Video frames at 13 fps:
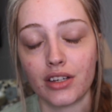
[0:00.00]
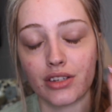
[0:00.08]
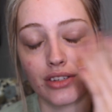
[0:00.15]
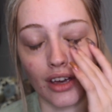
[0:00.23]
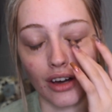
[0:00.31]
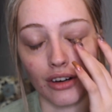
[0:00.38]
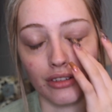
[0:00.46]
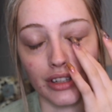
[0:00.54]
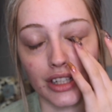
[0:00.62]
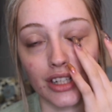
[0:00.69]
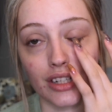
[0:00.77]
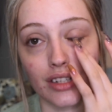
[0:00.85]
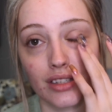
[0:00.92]
So
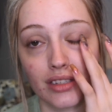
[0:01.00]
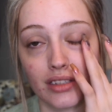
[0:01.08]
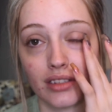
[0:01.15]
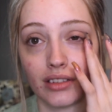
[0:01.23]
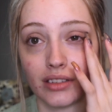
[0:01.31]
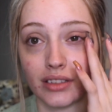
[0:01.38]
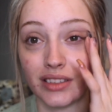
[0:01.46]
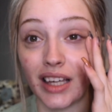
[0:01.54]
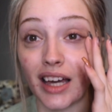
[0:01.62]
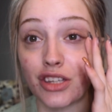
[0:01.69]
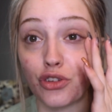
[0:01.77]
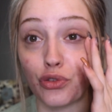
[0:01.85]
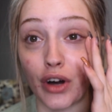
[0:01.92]
it's just,
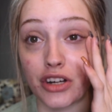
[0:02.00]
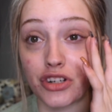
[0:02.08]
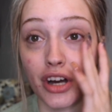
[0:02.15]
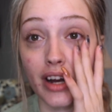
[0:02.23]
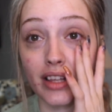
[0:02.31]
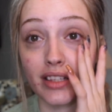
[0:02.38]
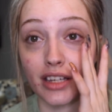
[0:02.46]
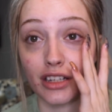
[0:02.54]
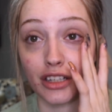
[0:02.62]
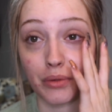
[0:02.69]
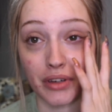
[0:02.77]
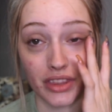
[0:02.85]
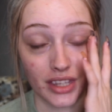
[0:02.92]
yeah, it's frustrating
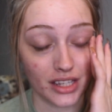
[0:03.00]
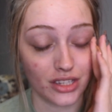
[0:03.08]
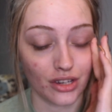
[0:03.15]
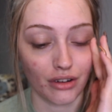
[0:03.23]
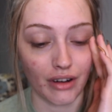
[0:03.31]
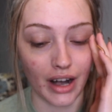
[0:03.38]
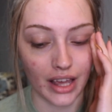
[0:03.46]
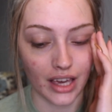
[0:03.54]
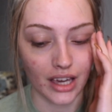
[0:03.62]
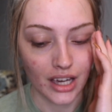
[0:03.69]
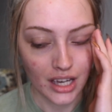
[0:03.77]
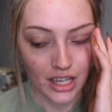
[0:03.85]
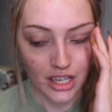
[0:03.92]
dealing with this
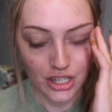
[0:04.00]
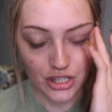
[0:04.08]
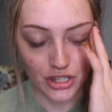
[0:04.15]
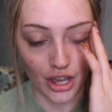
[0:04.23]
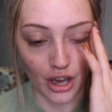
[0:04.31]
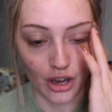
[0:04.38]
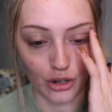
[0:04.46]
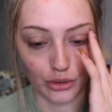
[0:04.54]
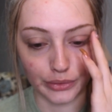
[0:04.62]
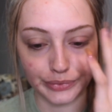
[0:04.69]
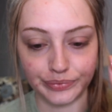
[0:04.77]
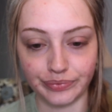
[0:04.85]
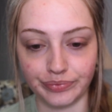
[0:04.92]
already. So